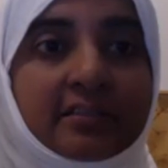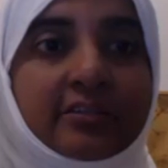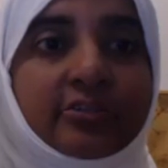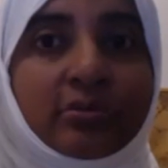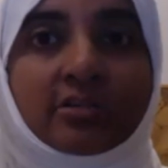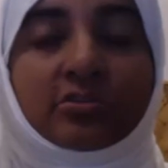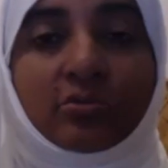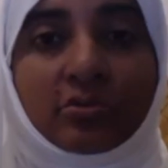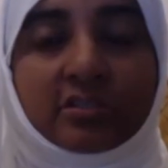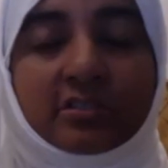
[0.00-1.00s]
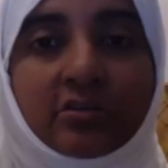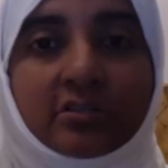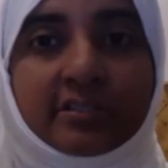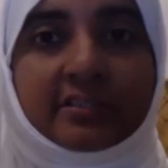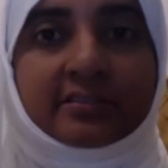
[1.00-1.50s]
a QR code
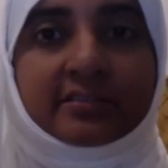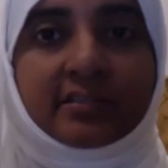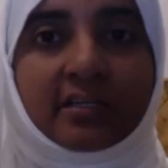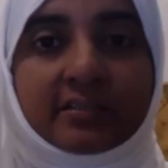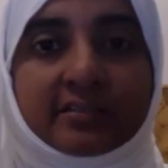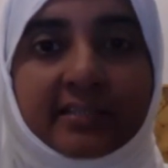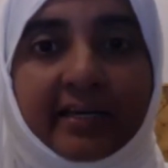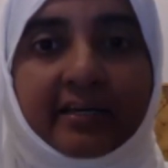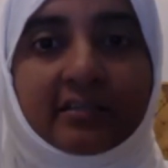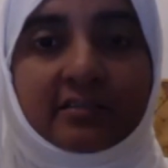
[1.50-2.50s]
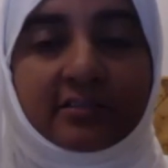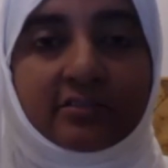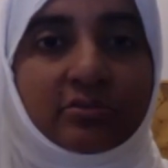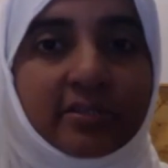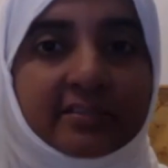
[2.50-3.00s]
on this uh, slide that
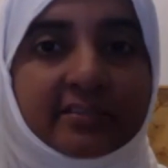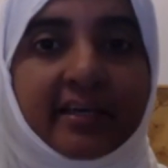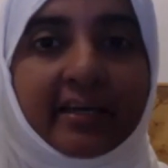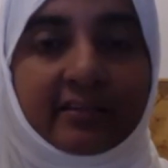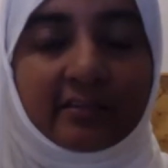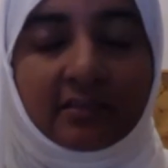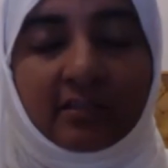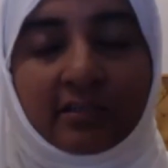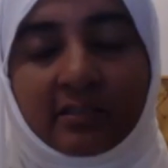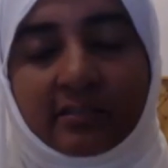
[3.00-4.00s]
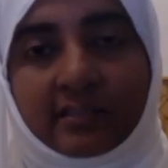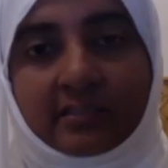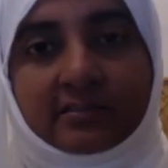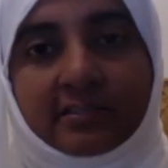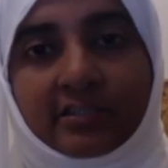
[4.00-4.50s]
you can scan. That
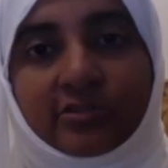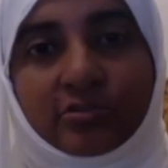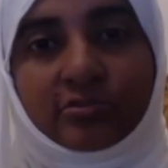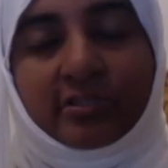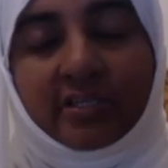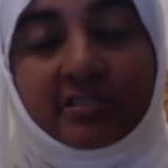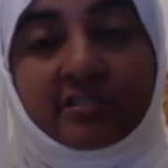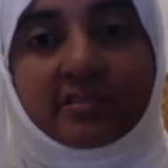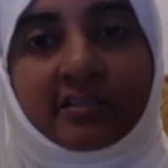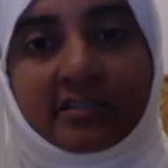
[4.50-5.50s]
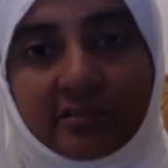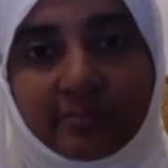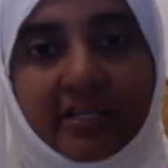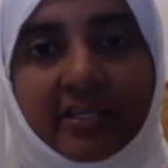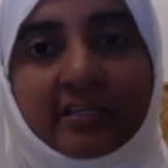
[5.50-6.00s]
will take you to a registration
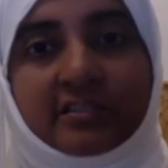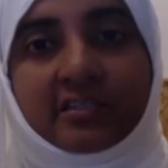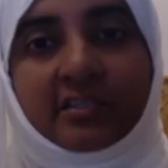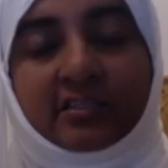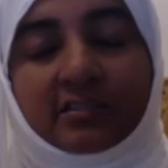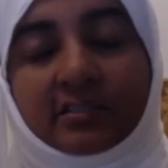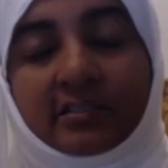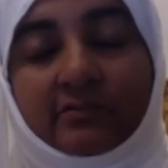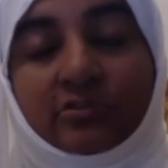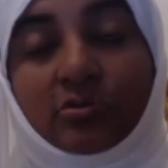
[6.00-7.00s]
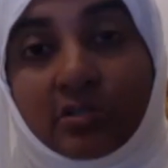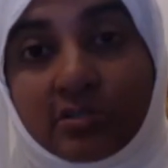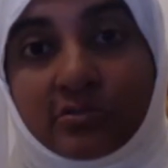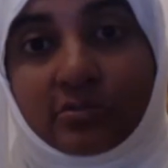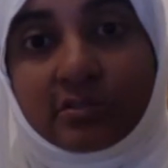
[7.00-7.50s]
page and it will give you
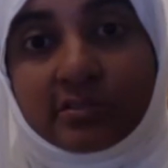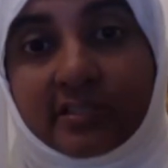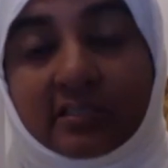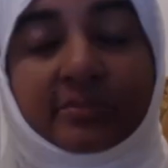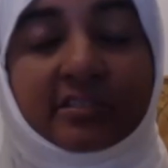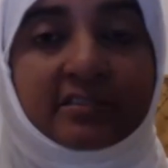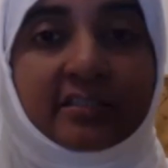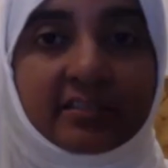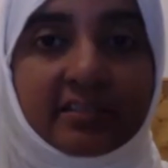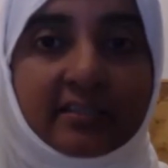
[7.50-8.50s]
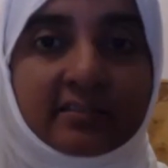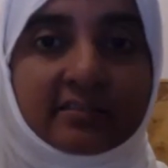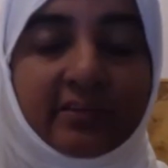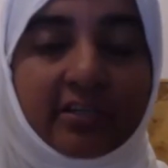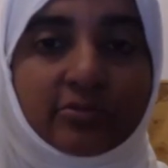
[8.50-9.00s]
also syllabus
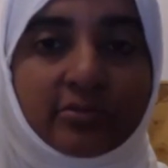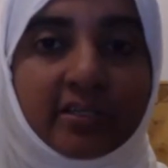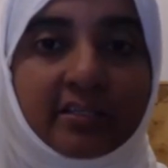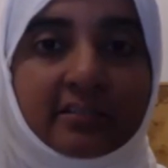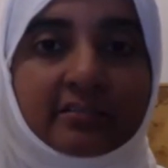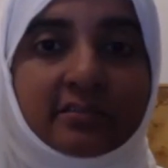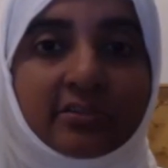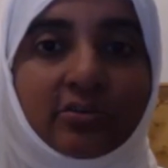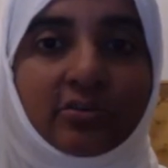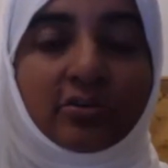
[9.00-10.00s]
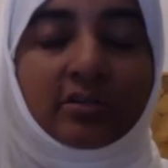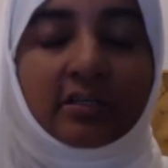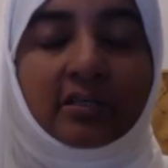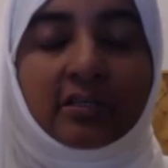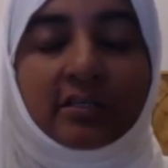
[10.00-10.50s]
details where you can enter your
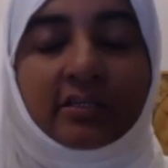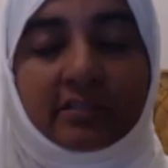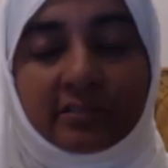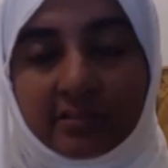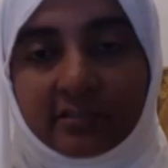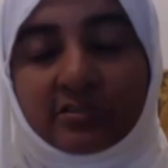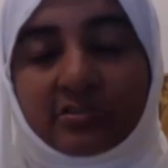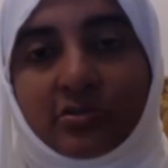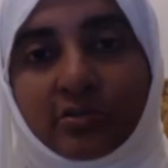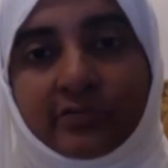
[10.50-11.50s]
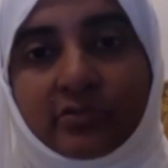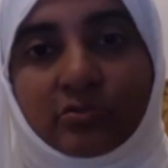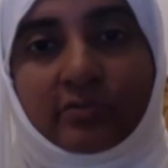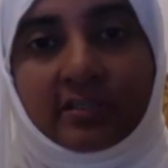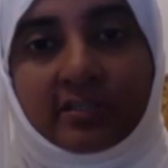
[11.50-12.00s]
interests. So if you
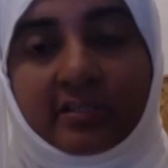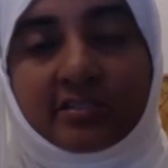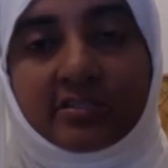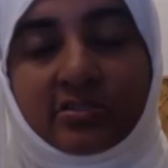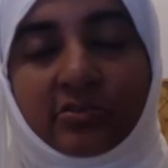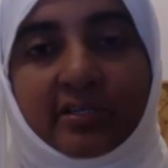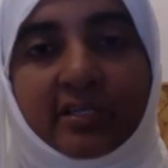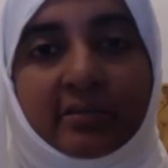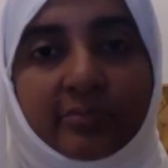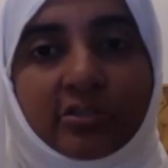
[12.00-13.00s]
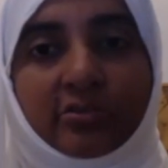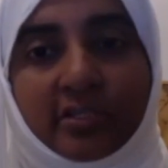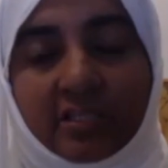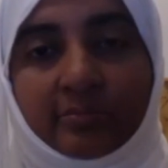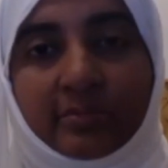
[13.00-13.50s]
will register your name and your
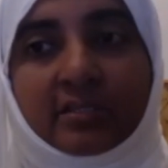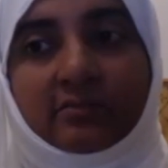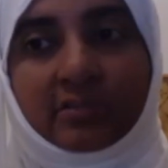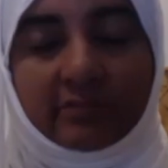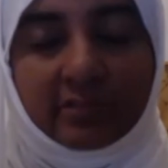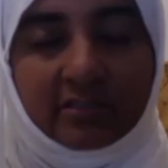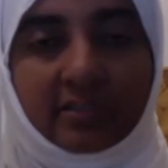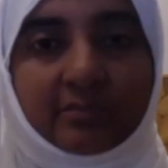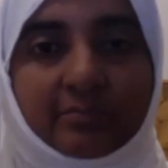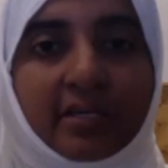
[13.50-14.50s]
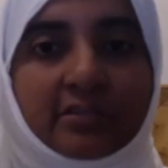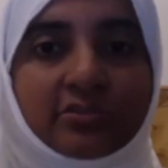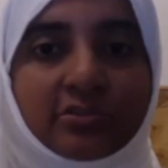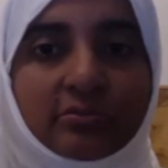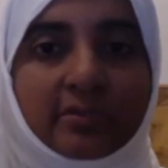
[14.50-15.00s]
email, we will get back
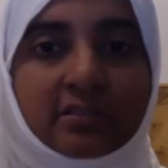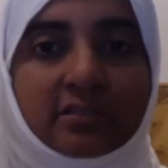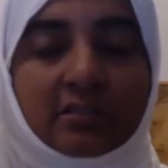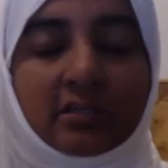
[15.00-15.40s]
to you with